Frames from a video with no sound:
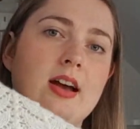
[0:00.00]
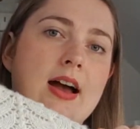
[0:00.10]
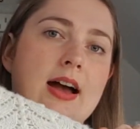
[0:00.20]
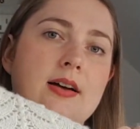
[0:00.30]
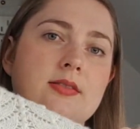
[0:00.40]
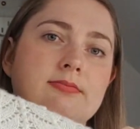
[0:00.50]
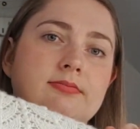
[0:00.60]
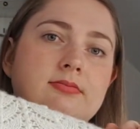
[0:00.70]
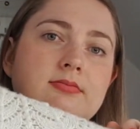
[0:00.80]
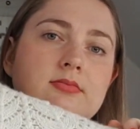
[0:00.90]
I
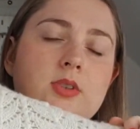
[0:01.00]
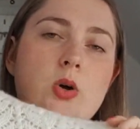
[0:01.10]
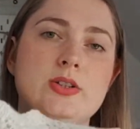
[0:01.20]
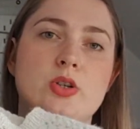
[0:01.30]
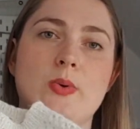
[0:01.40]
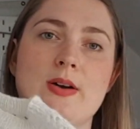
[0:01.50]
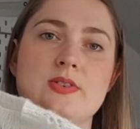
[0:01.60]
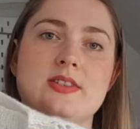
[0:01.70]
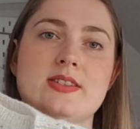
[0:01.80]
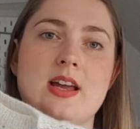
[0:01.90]
don't know what else
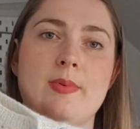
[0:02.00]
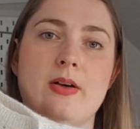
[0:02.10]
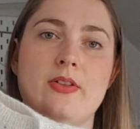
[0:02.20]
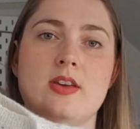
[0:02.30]
to say about the